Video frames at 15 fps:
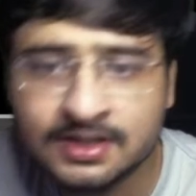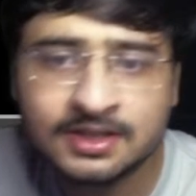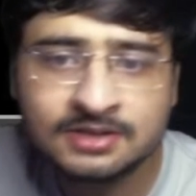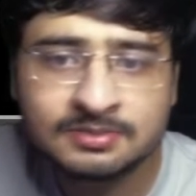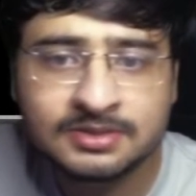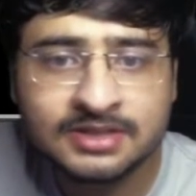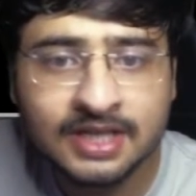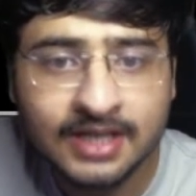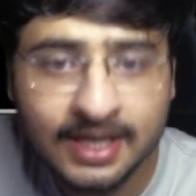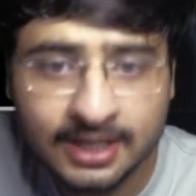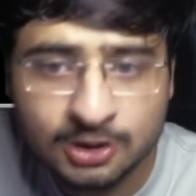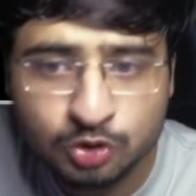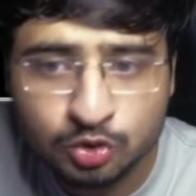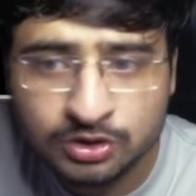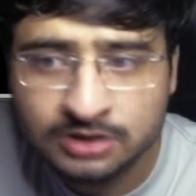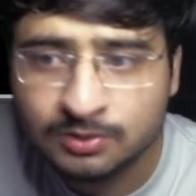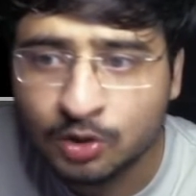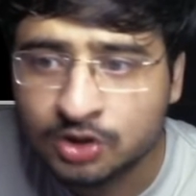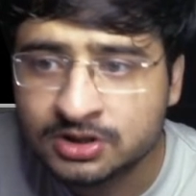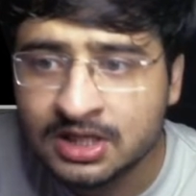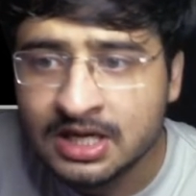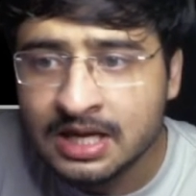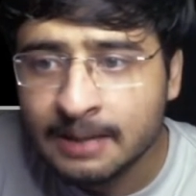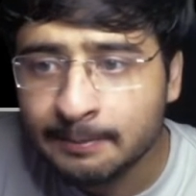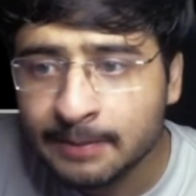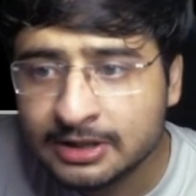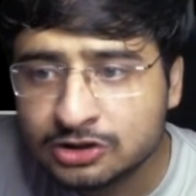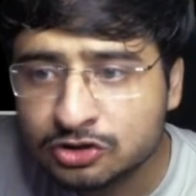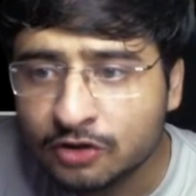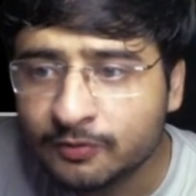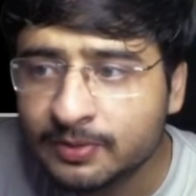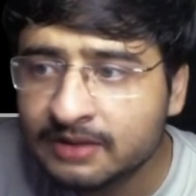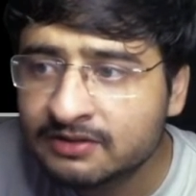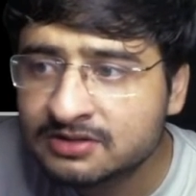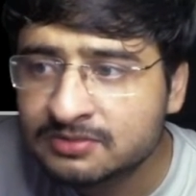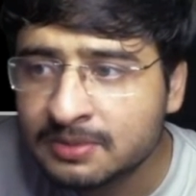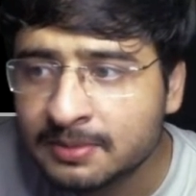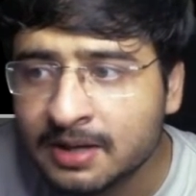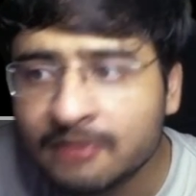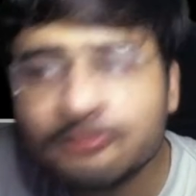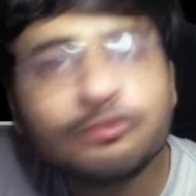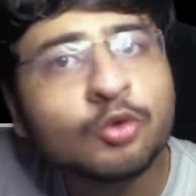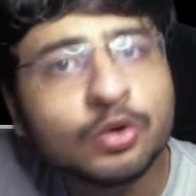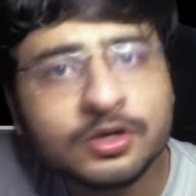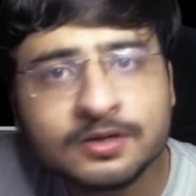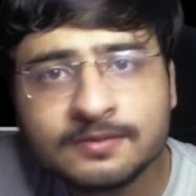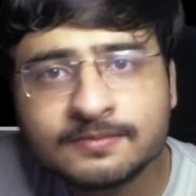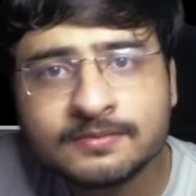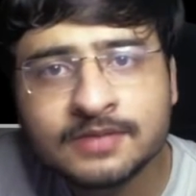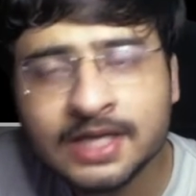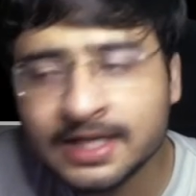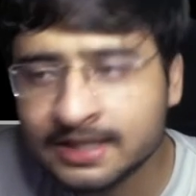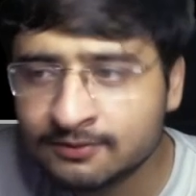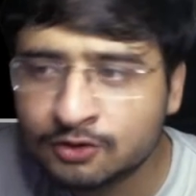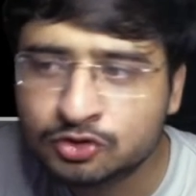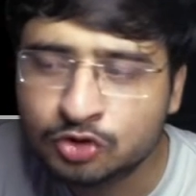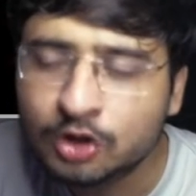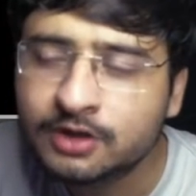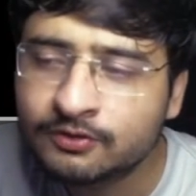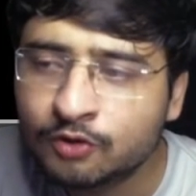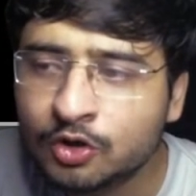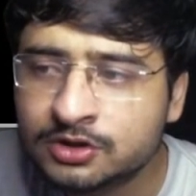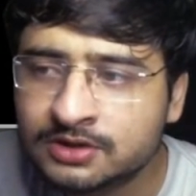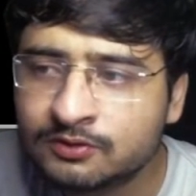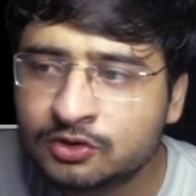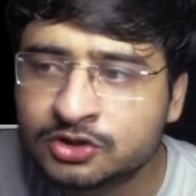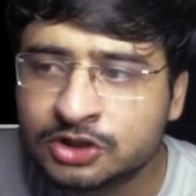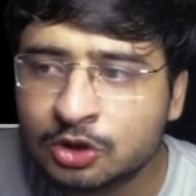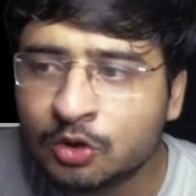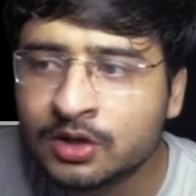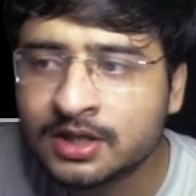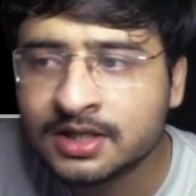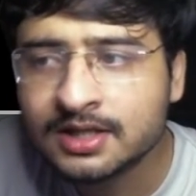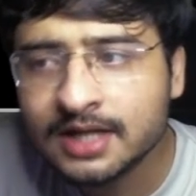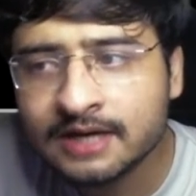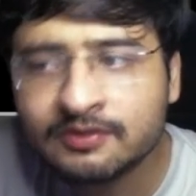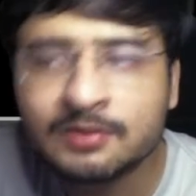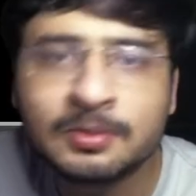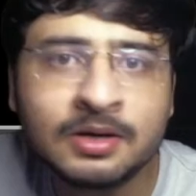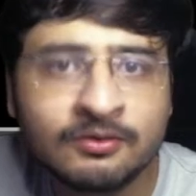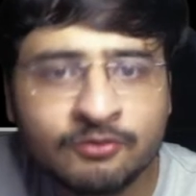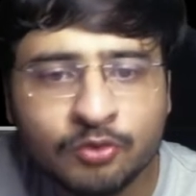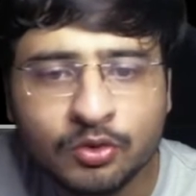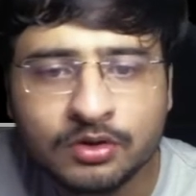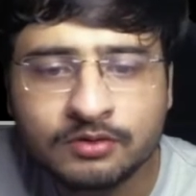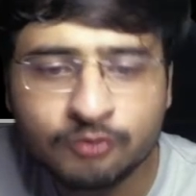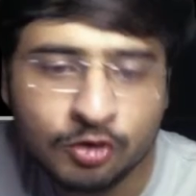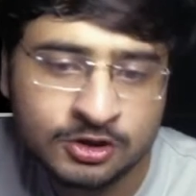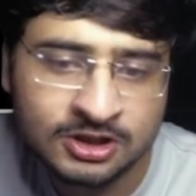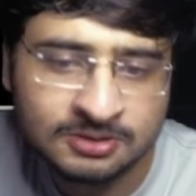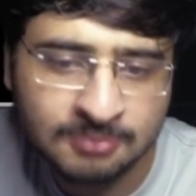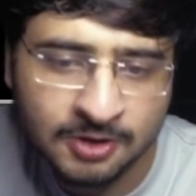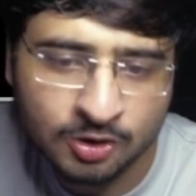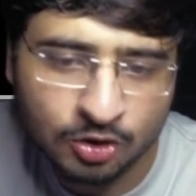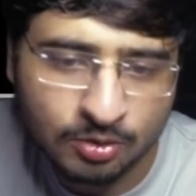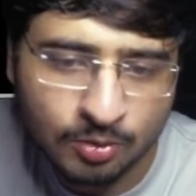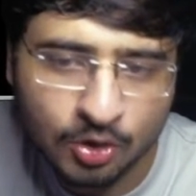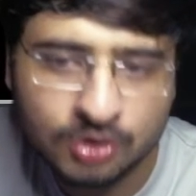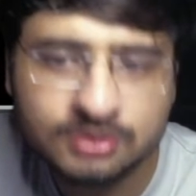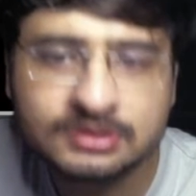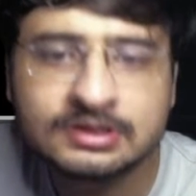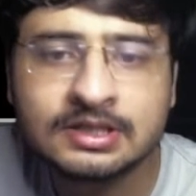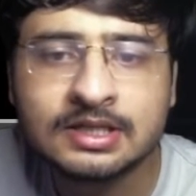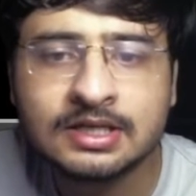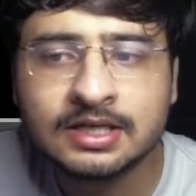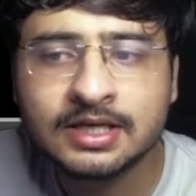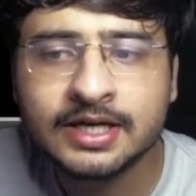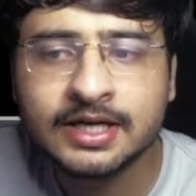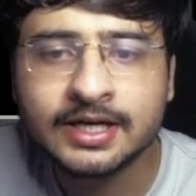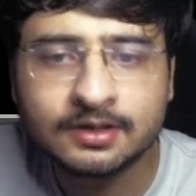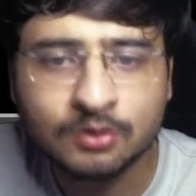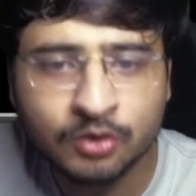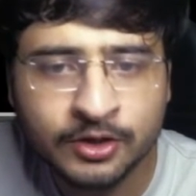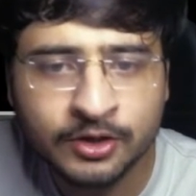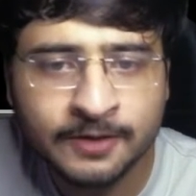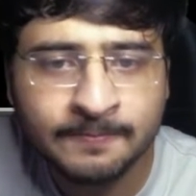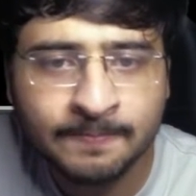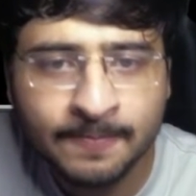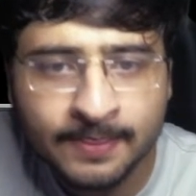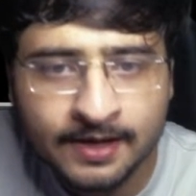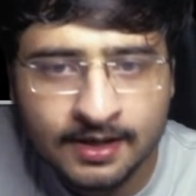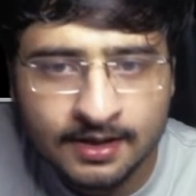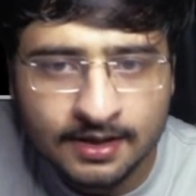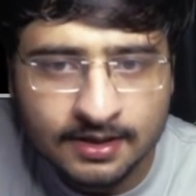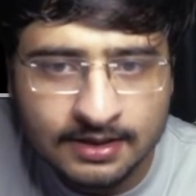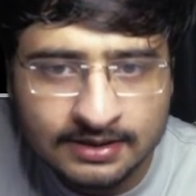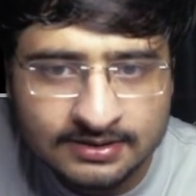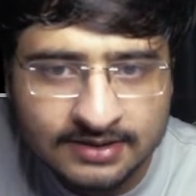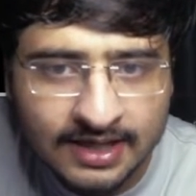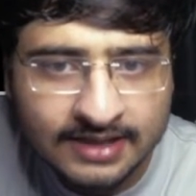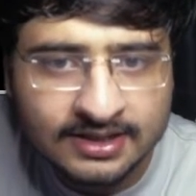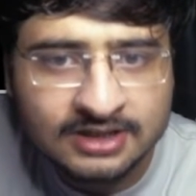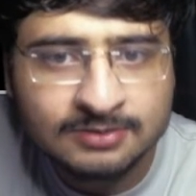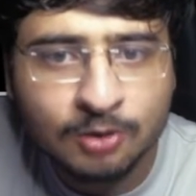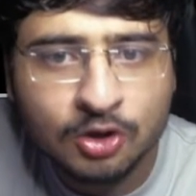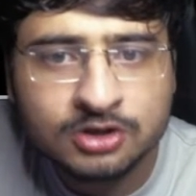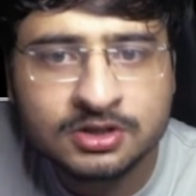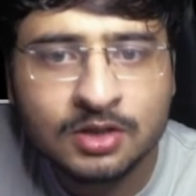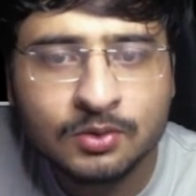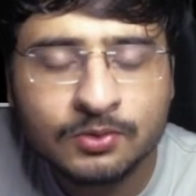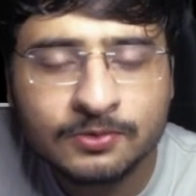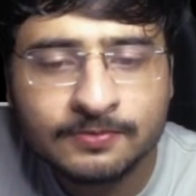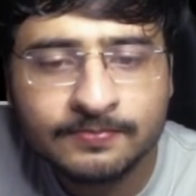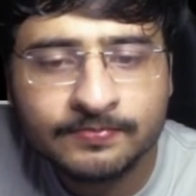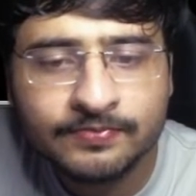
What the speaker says: well. This means that I can choose this box. Best of previous will become 4, right? It was not, of course, it was 0 earlier. It will become 4 for this particular box. Correct. Okay. Let's try this box now.